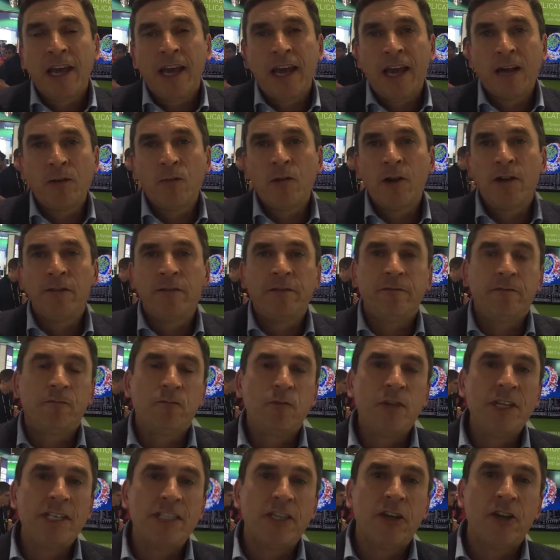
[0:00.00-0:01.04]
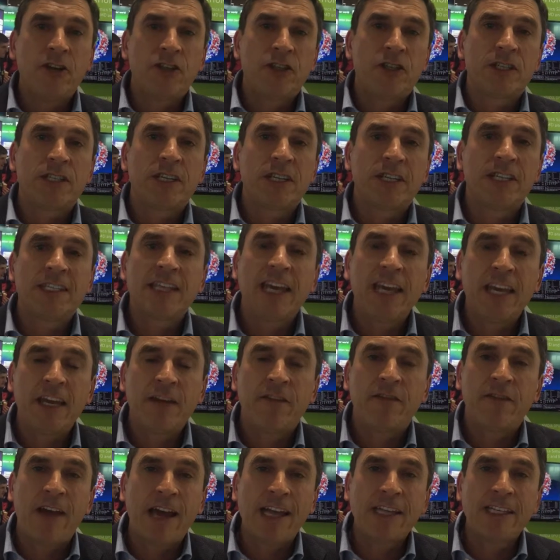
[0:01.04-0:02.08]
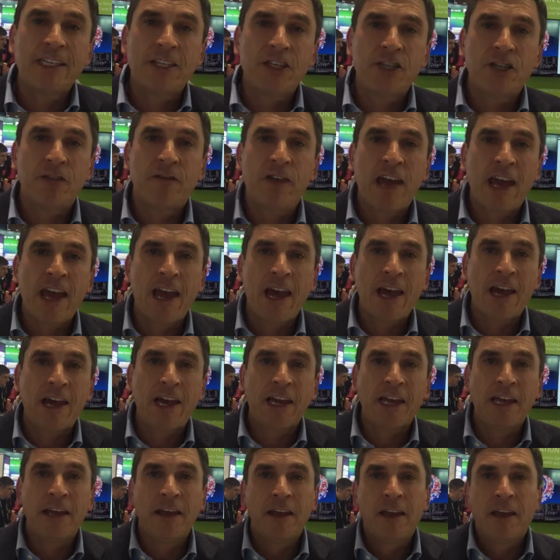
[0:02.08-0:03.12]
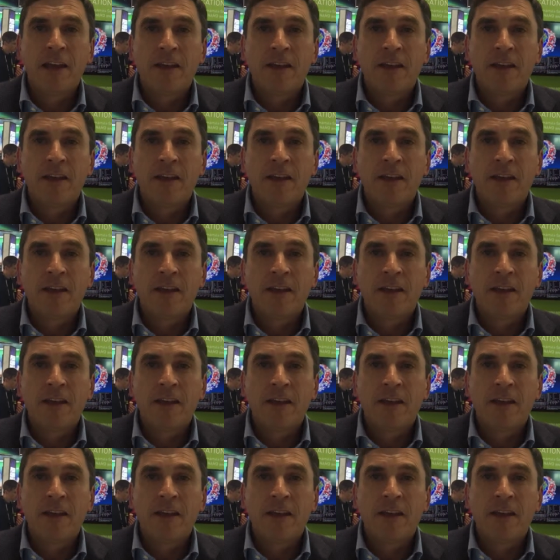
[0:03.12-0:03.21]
And where researchers can take advantage of AI,